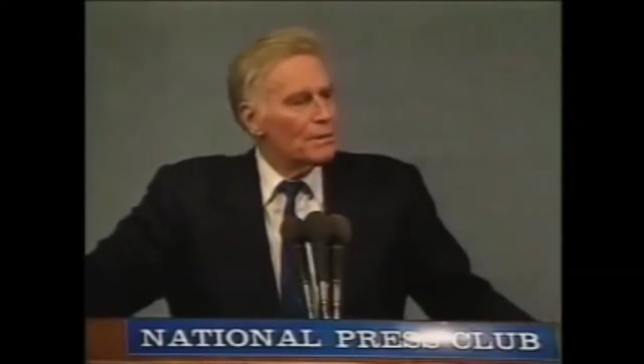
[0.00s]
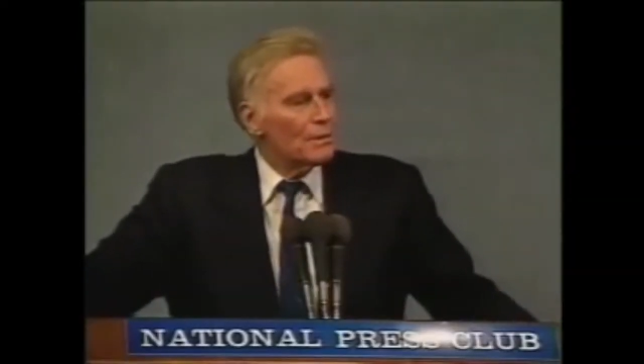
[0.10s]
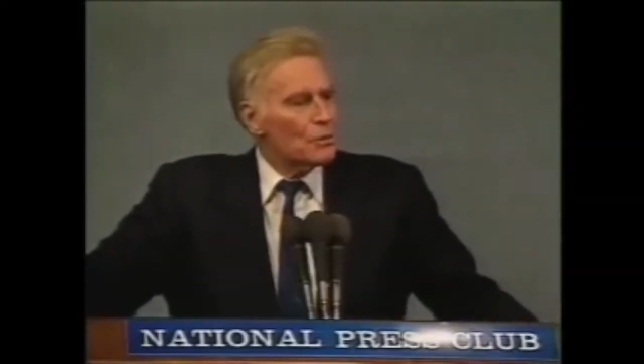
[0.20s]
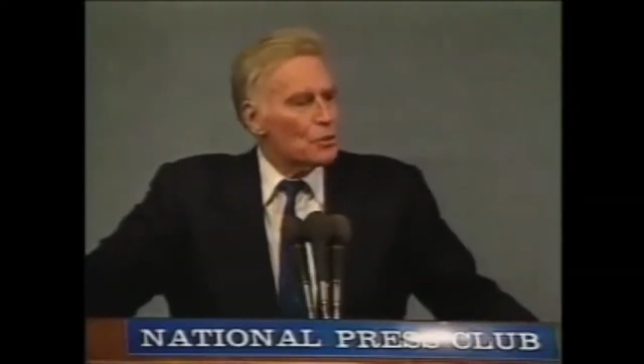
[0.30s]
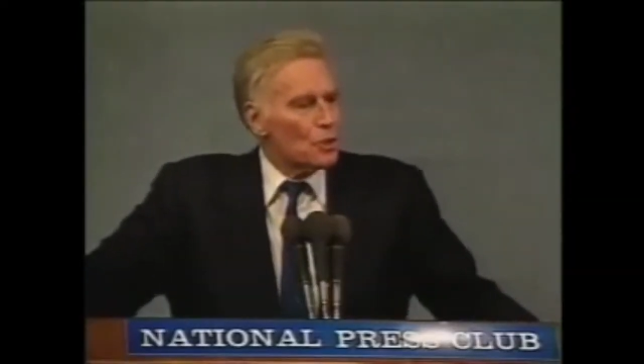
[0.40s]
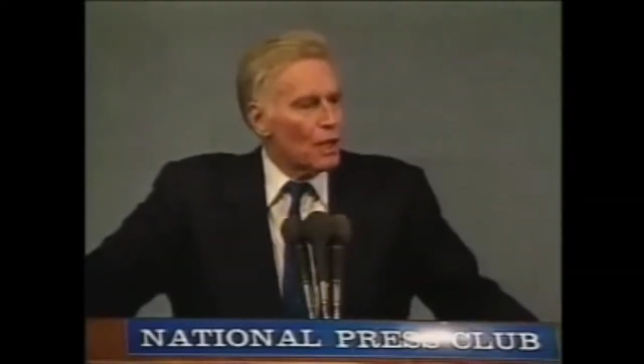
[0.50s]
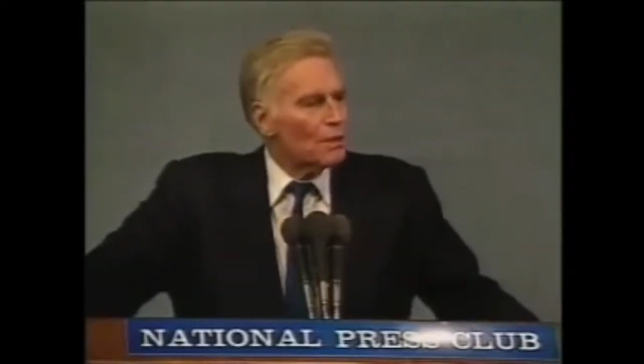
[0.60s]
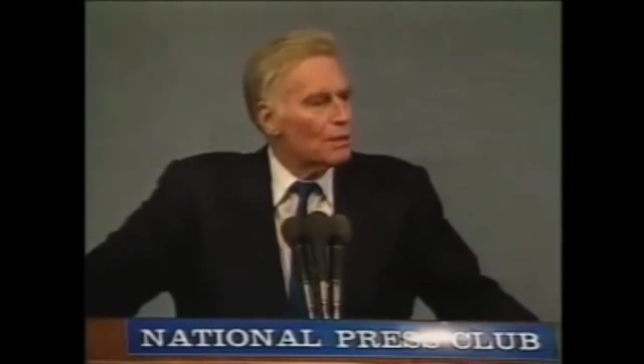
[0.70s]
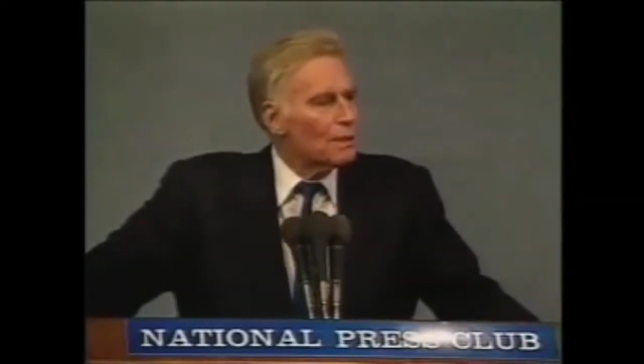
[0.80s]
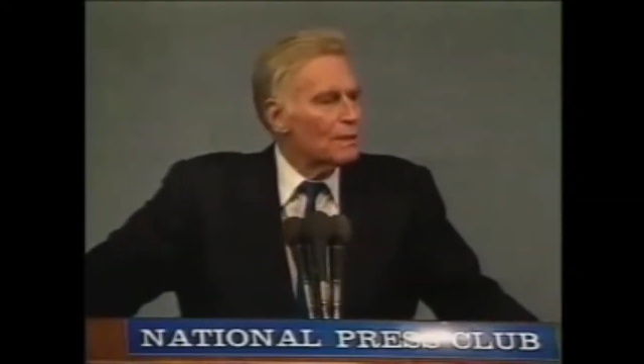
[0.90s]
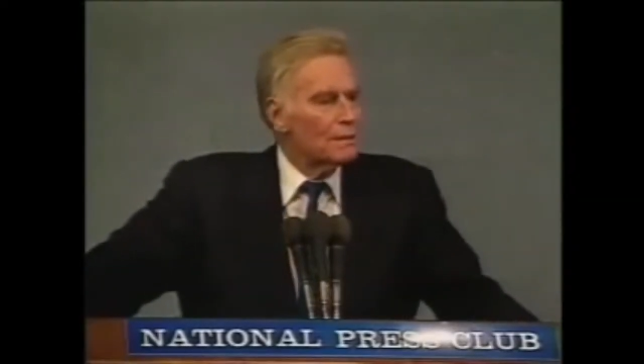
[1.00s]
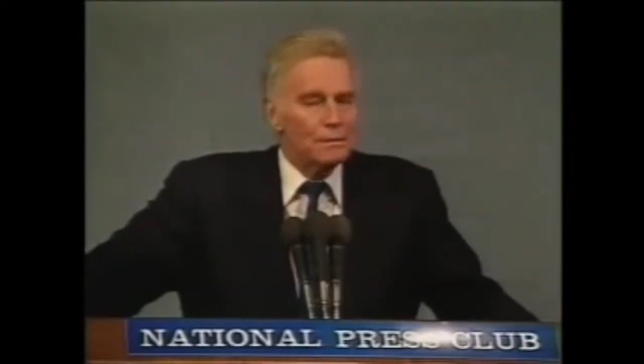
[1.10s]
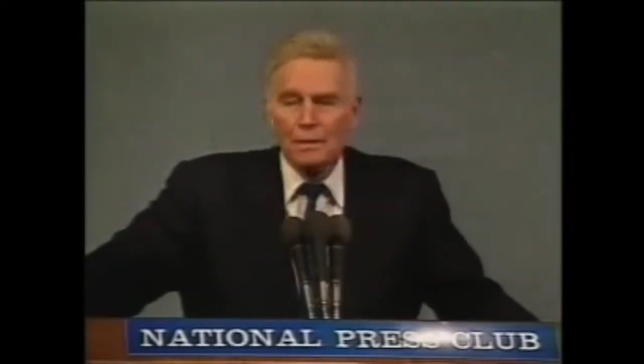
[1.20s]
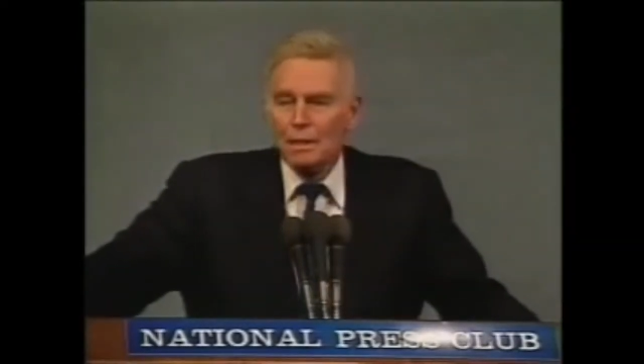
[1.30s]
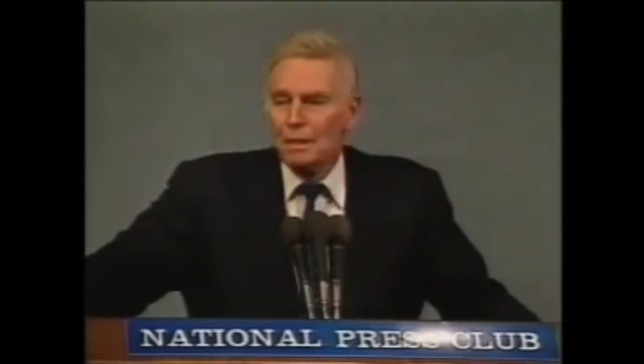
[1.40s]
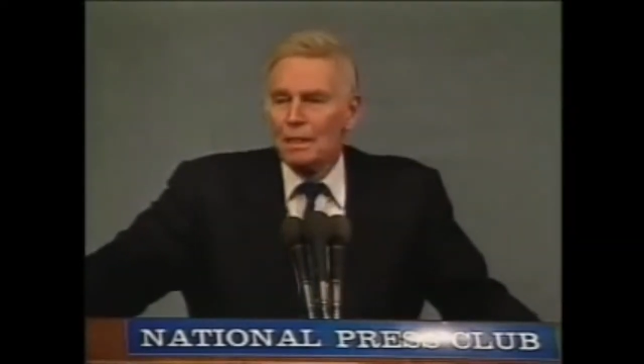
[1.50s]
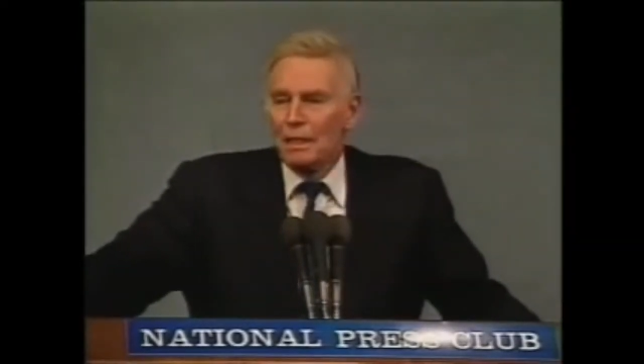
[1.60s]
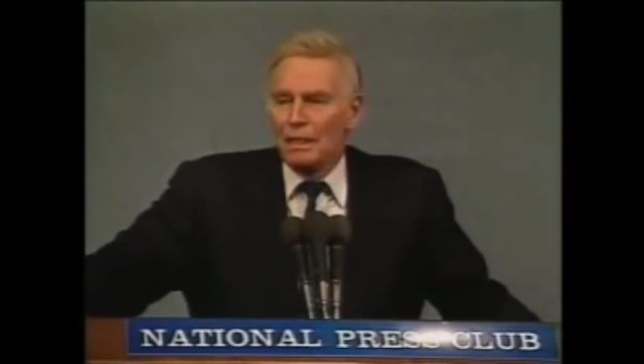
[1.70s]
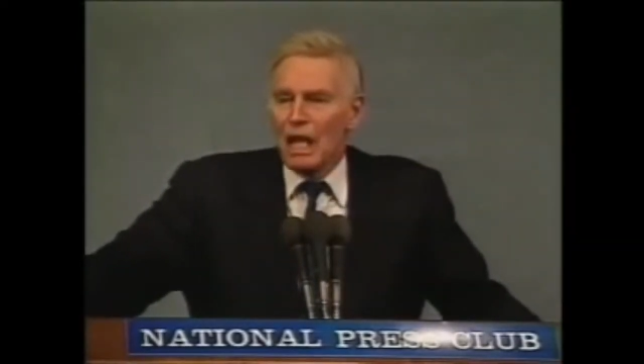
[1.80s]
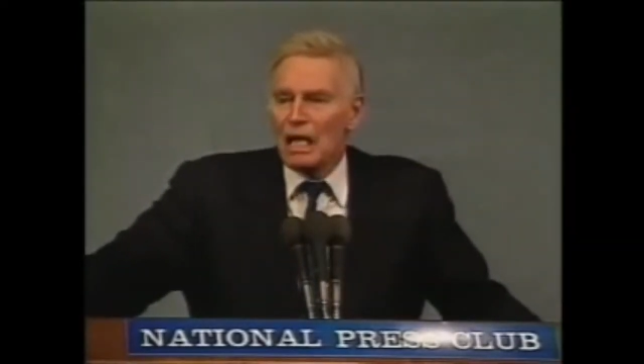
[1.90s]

A guarantee that was